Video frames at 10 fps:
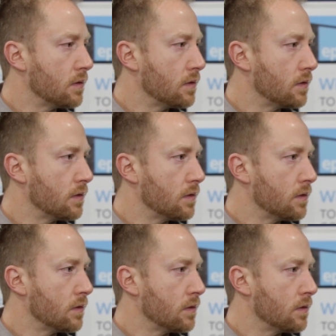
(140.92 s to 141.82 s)

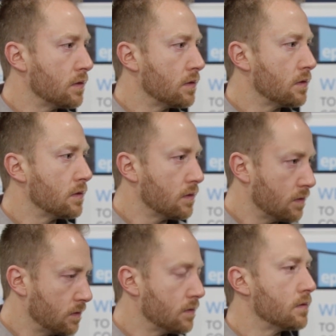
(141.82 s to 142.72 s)

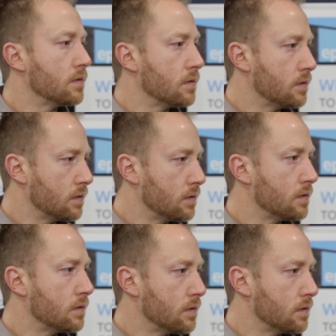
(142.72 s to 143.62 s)

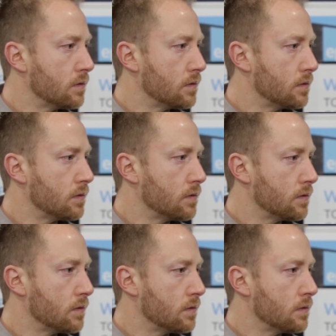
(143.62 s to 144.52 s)

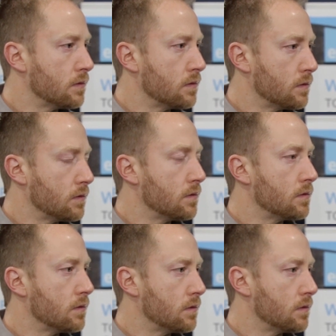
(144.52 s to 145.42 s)

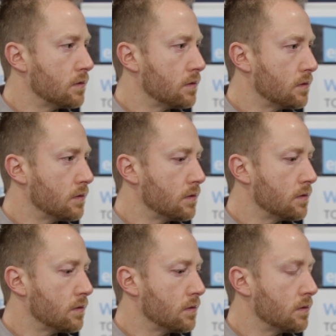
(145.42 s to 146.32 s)

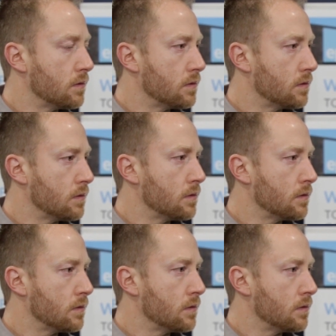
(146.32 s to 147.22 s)

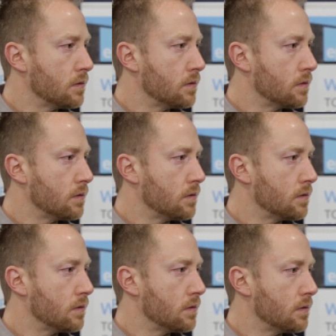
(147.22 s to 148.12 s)

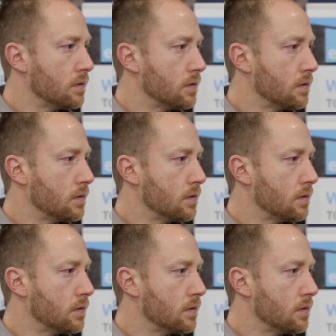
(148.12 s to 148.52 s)
(silent)